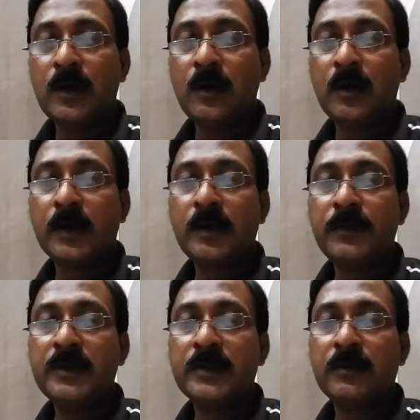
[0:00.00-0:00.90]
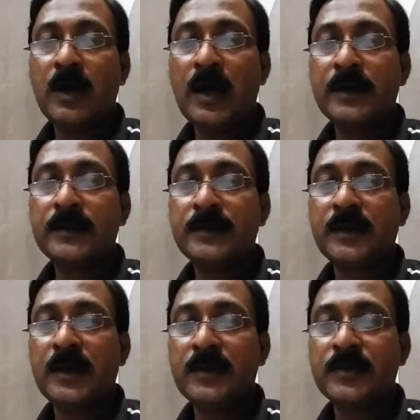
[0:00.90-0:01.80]
Organ means your heart is the
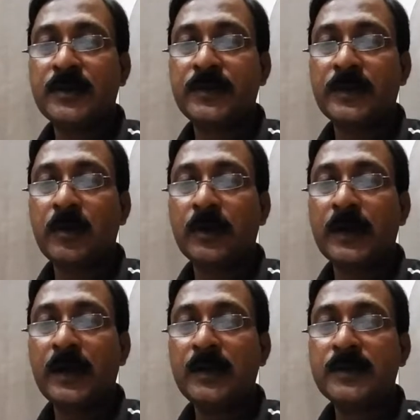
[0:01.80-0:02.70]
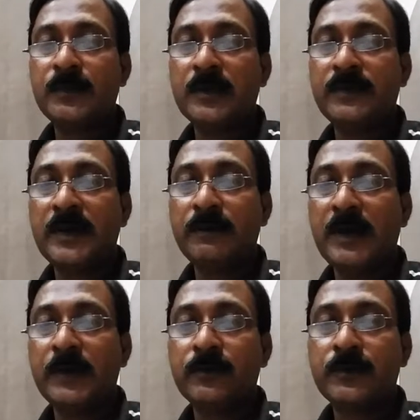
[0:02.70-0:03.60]
larger thing. Organelles means very
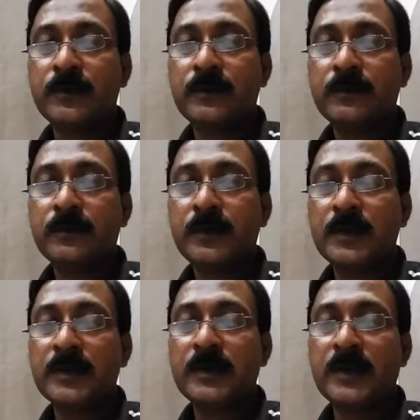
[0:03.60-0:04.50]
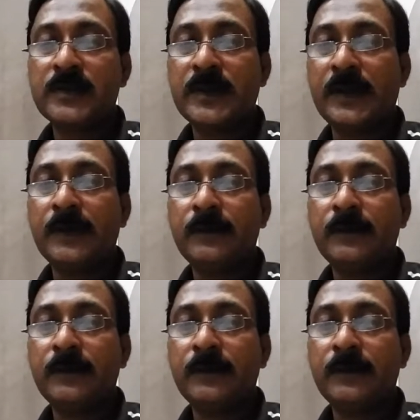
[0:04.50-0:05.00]
minute. It is in the cell.